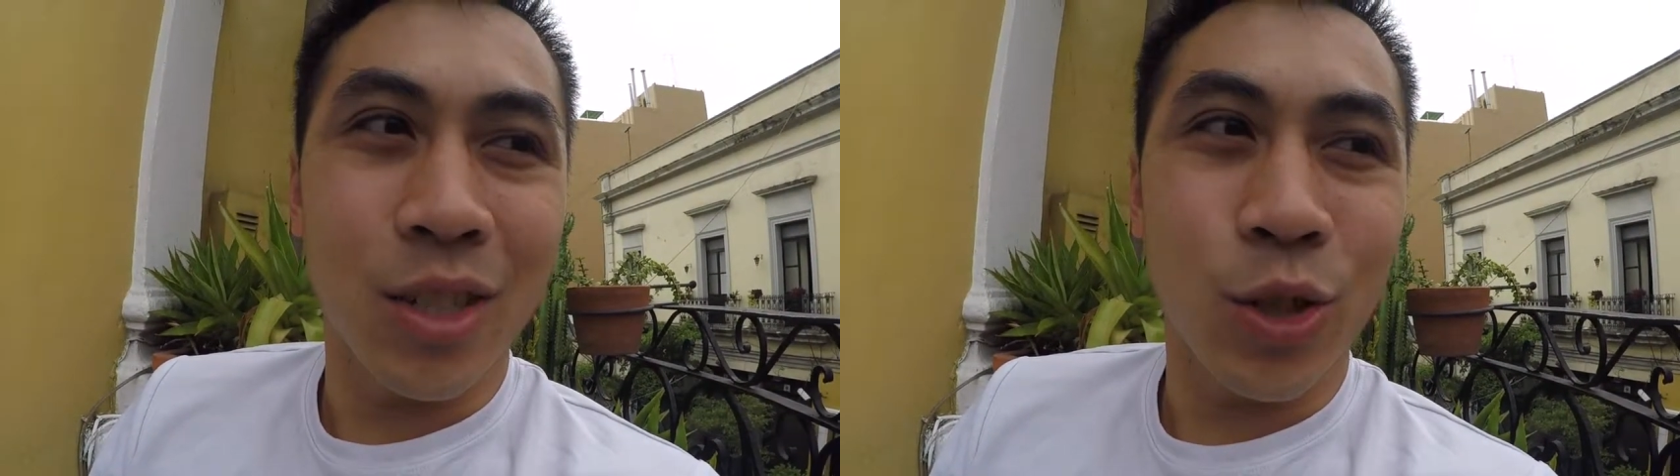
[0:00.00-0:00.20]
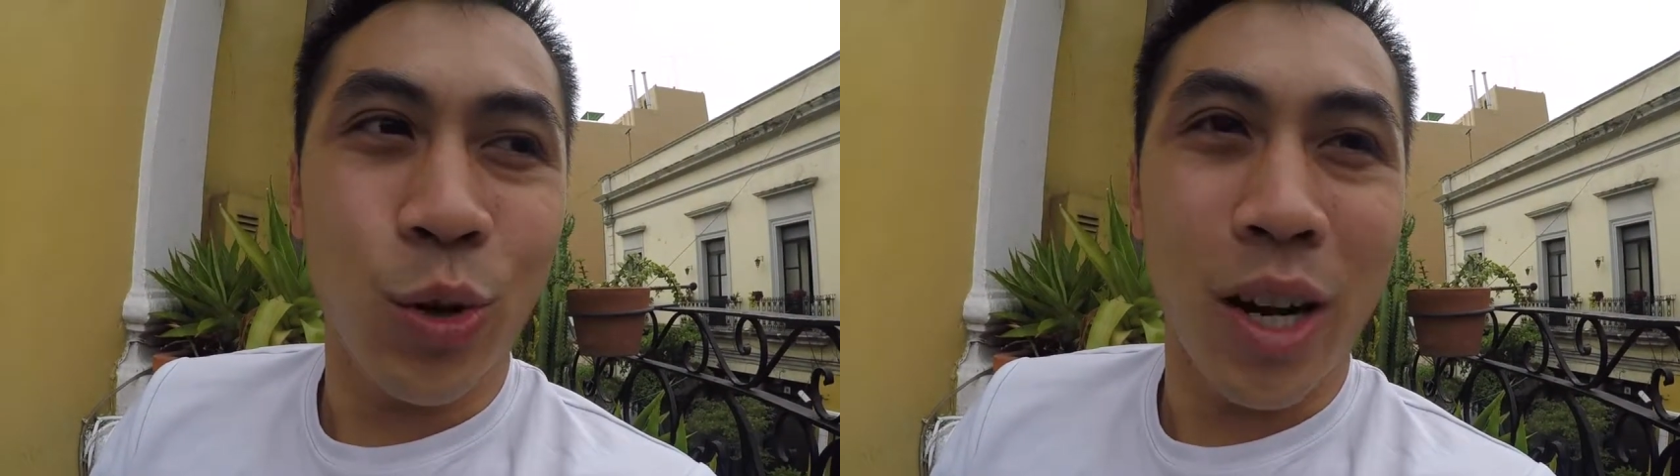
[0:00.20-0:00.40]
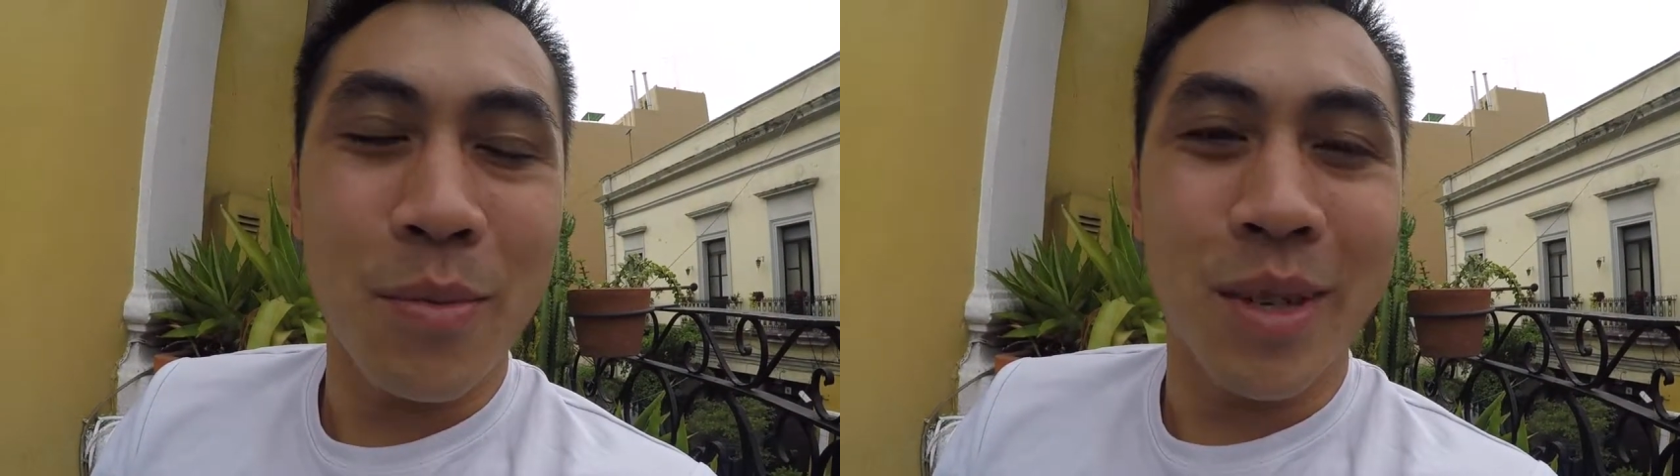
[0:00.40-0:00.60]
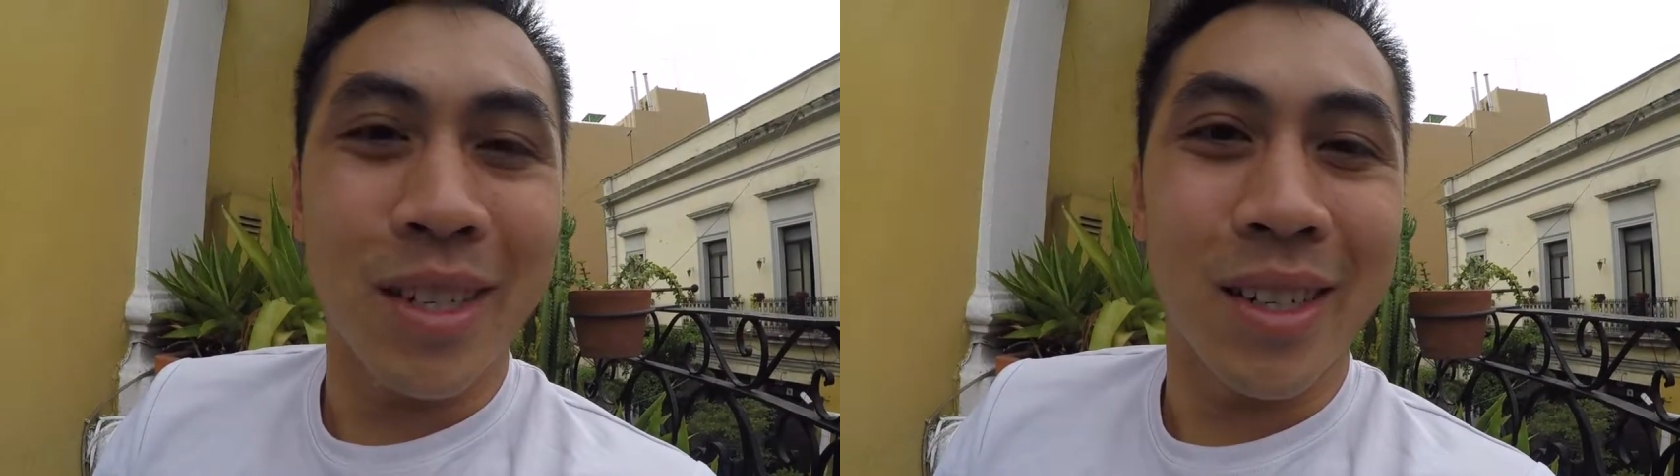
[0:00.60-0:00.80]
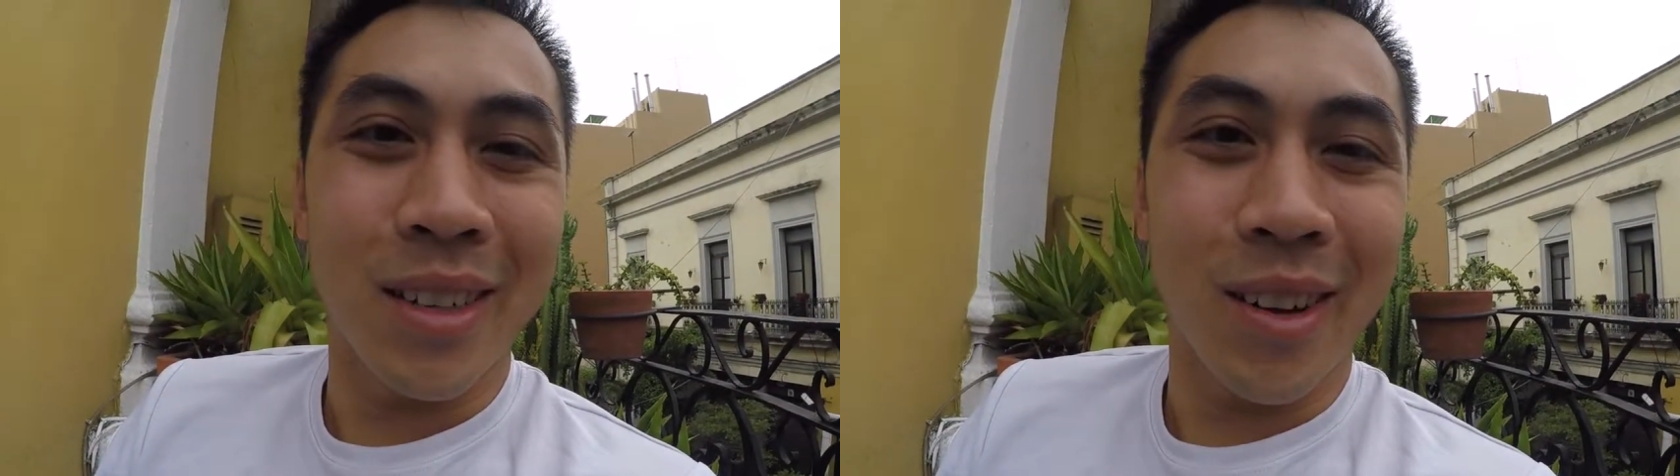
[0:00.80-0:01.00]
tripe
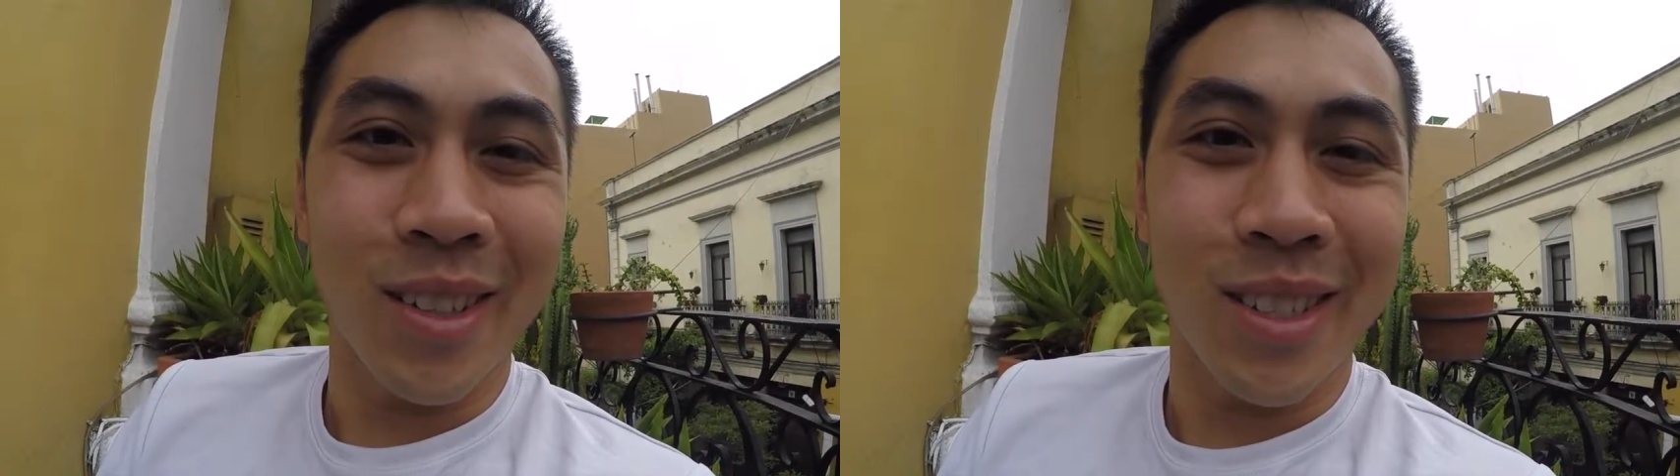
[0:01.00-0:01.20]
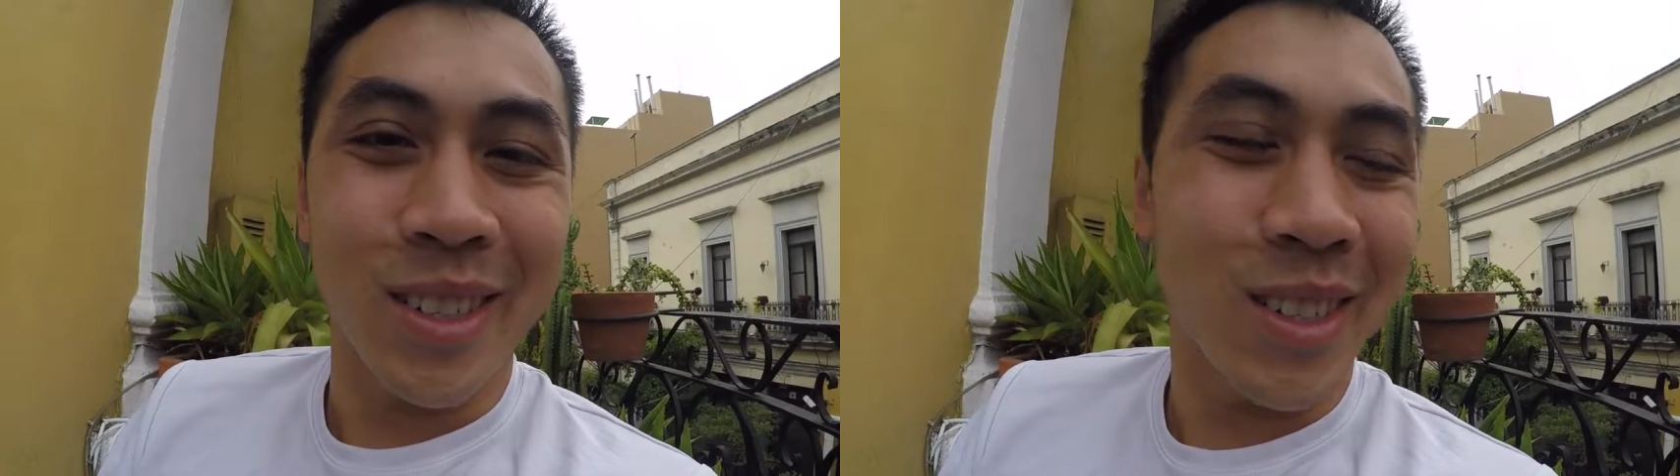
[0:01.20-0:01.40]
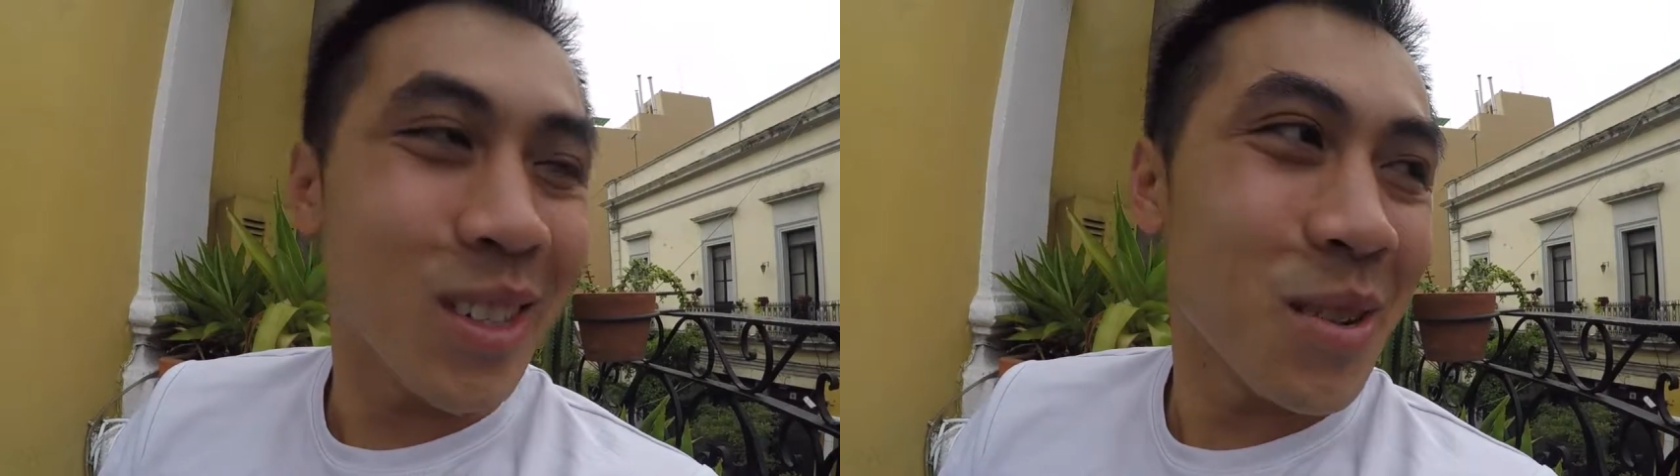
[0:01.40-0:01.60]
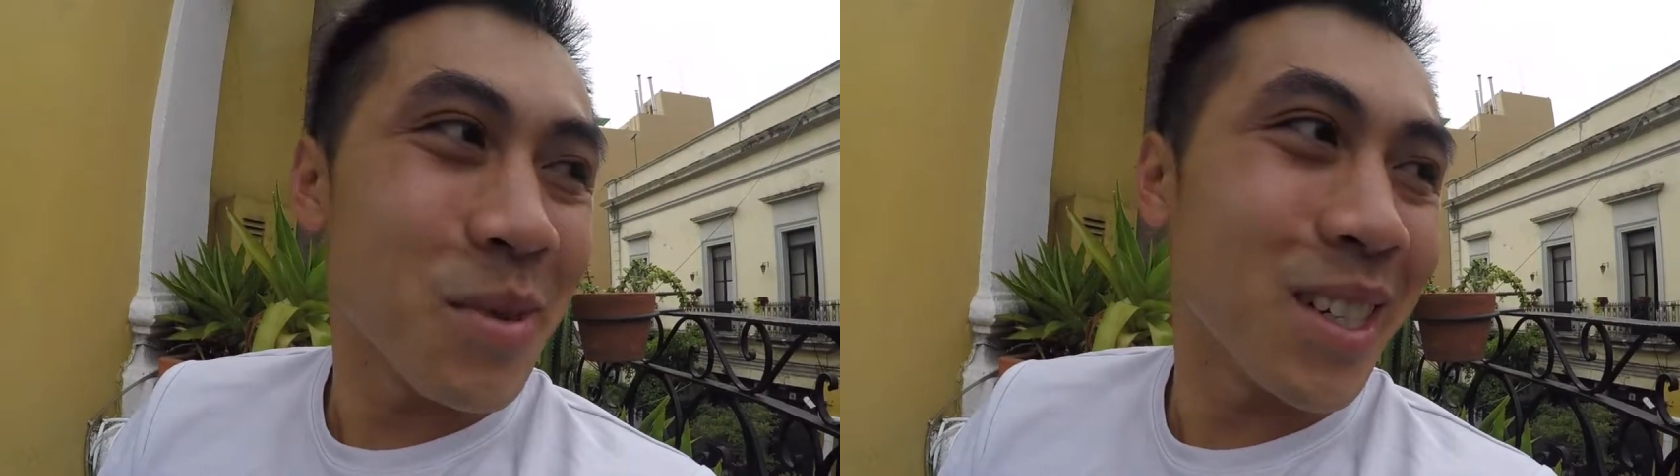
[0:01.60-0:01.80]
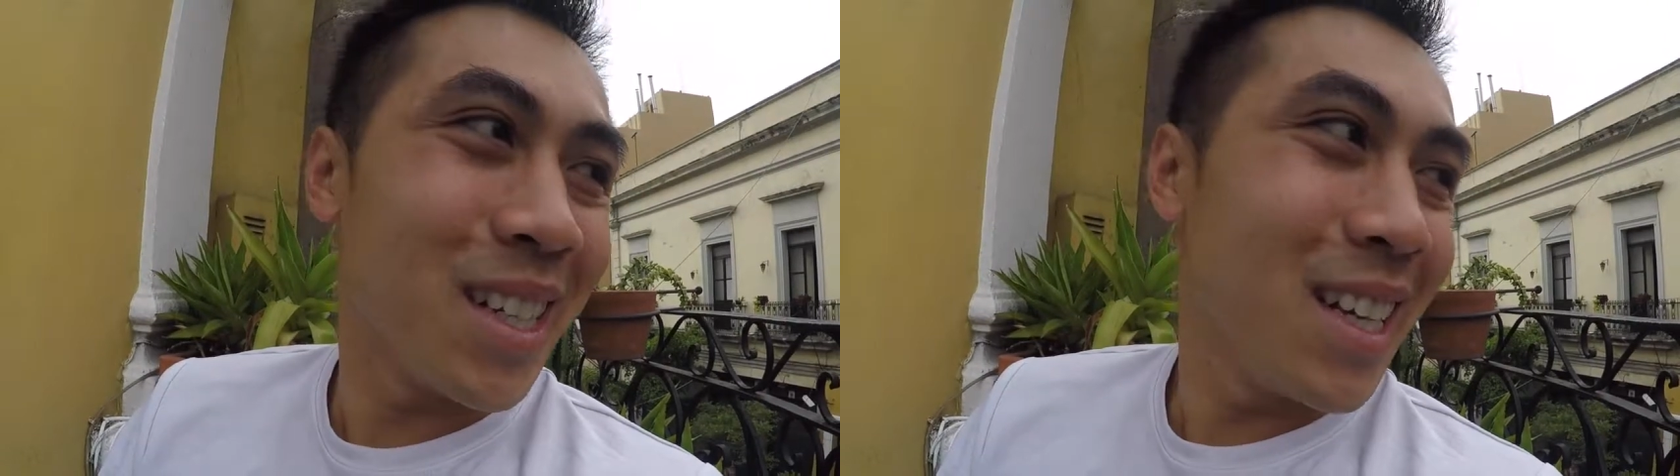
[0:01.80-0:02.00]
and all this good stuff,
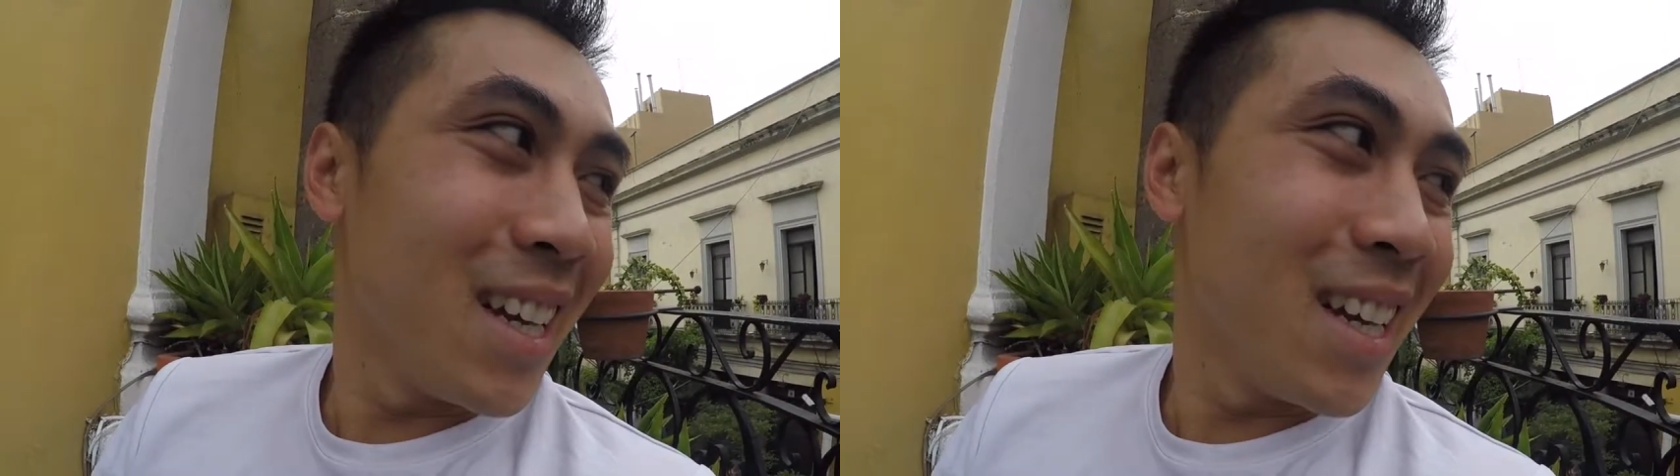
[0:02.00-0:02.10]
but